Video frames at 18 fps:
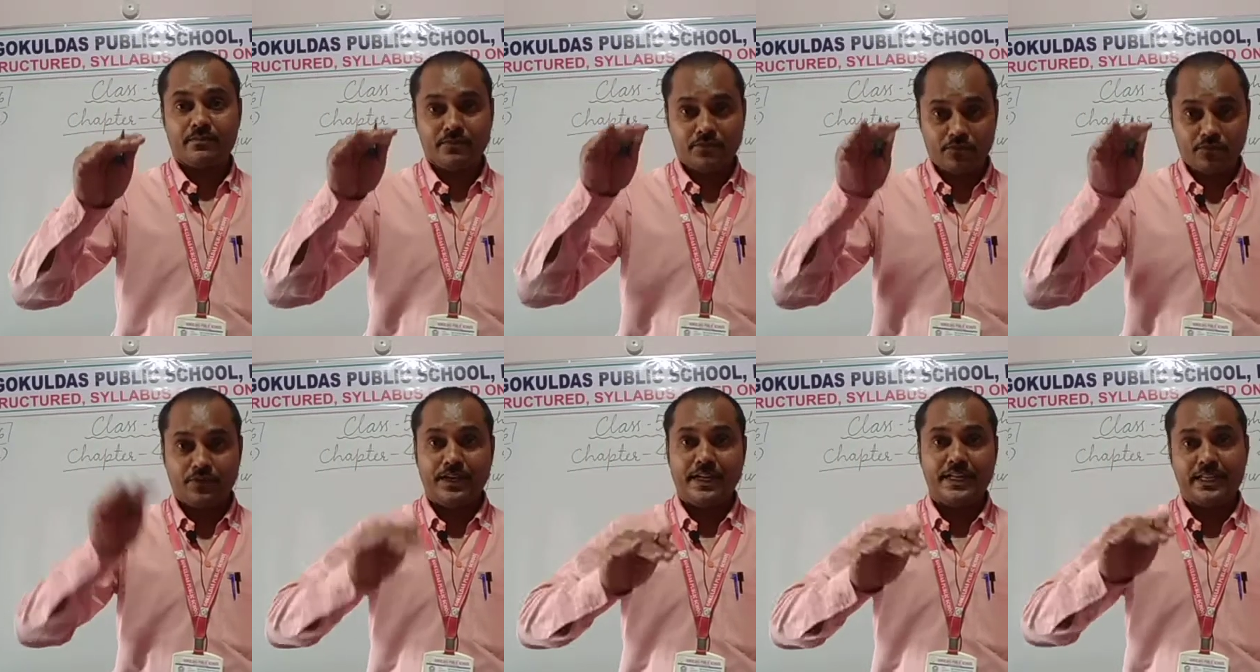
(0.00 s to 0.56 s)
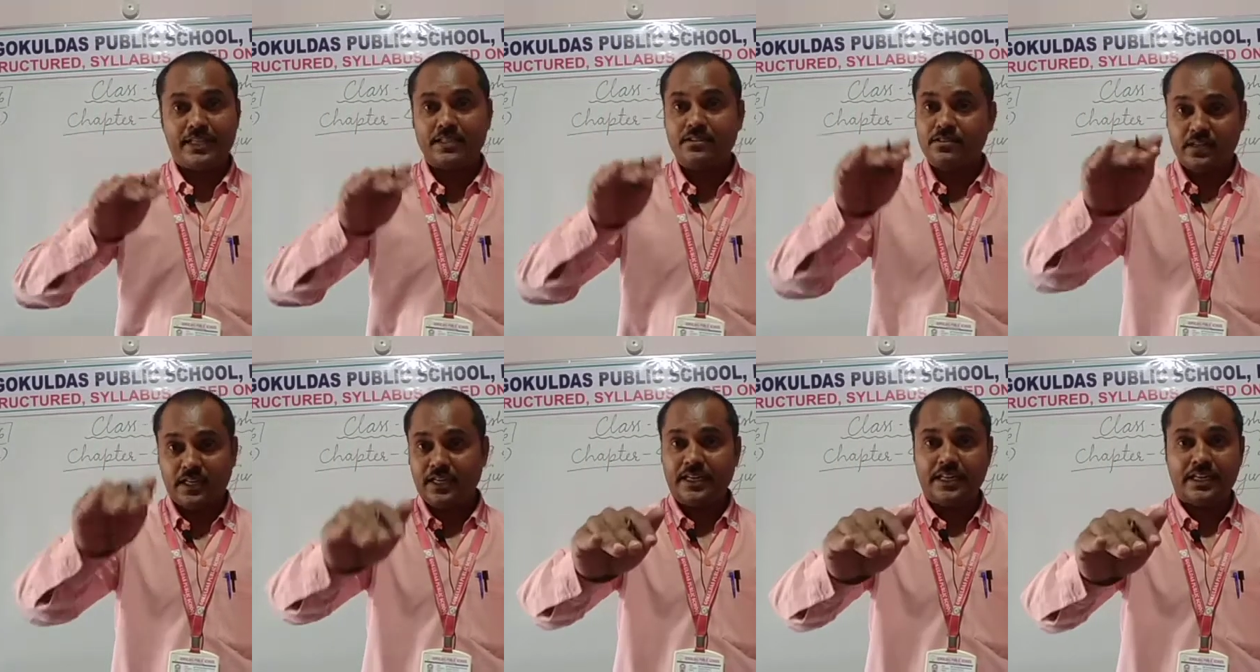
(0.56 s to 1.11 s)
weight is
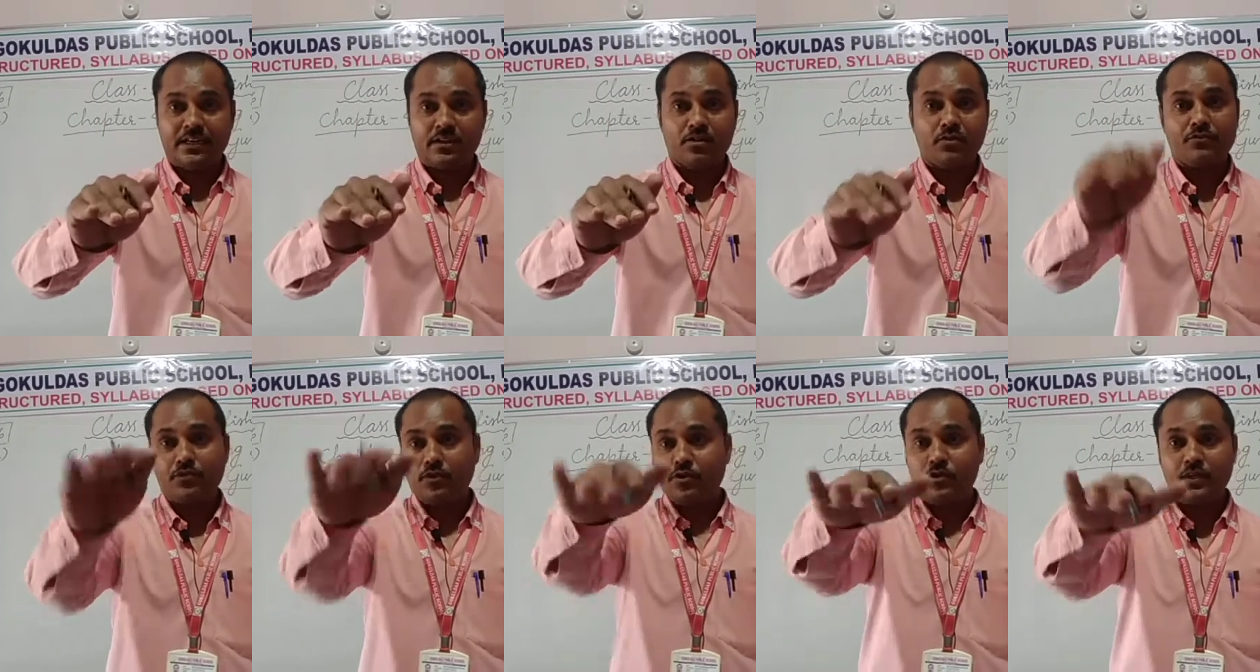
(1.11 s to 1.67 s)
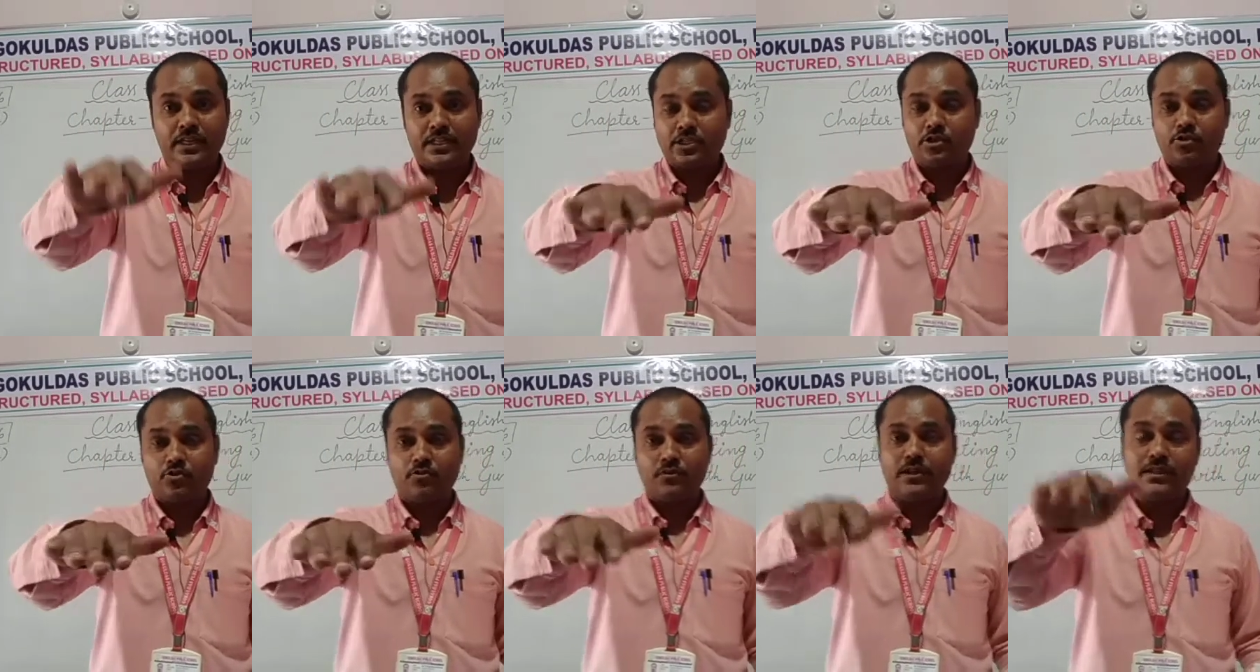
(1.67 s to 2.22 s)
30, of your age
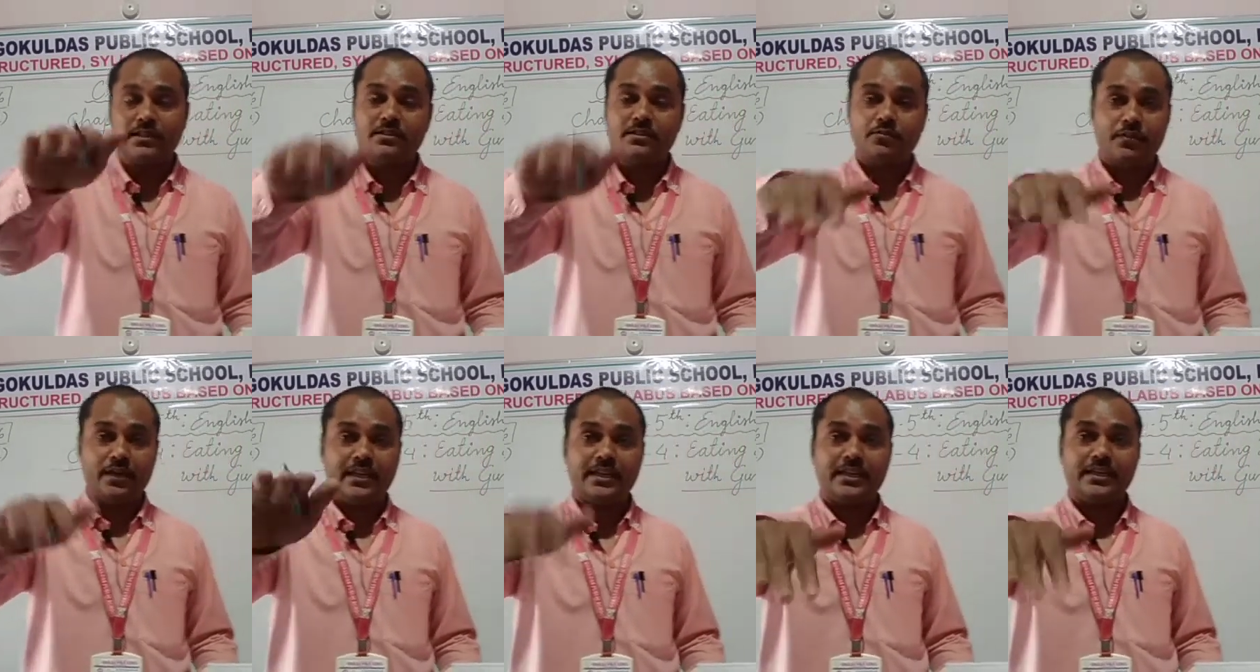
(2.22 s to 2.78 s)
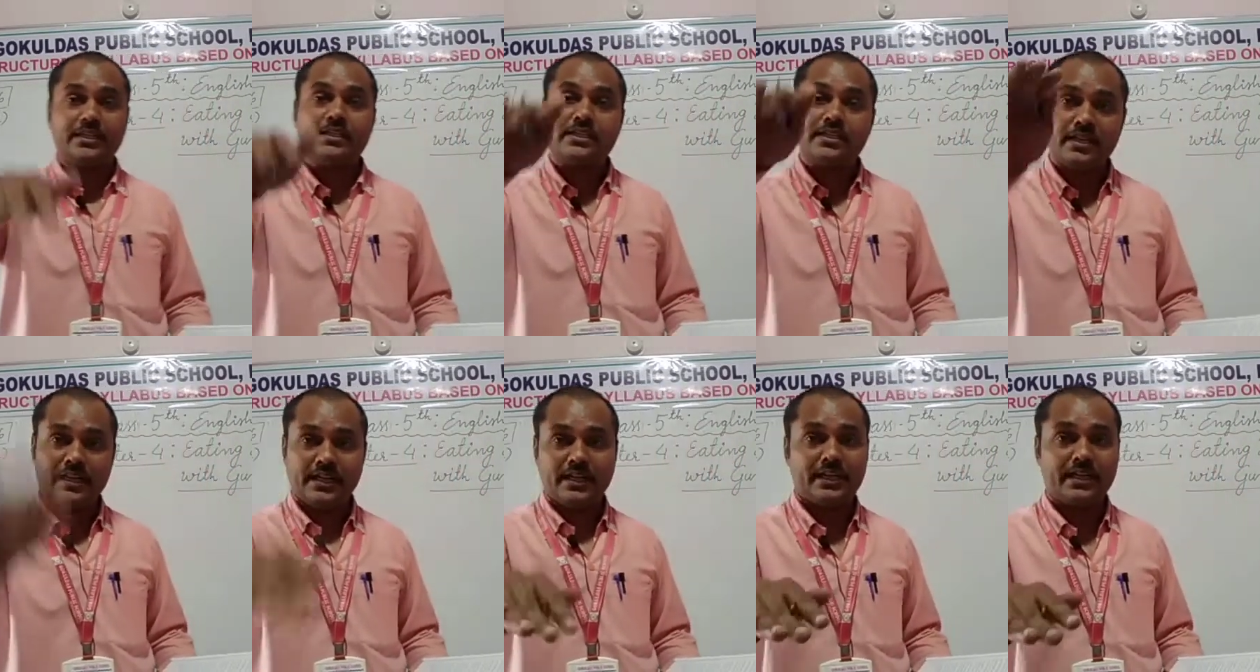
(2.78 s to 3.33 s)
students weight is
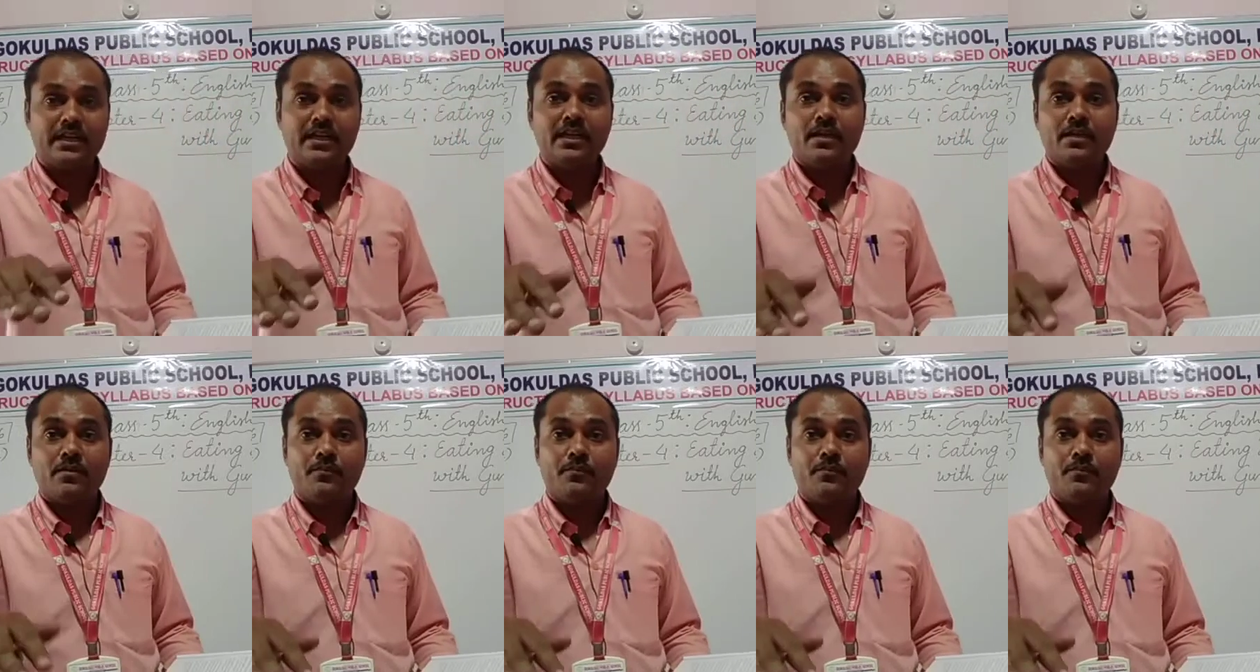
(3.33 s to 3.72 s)
30,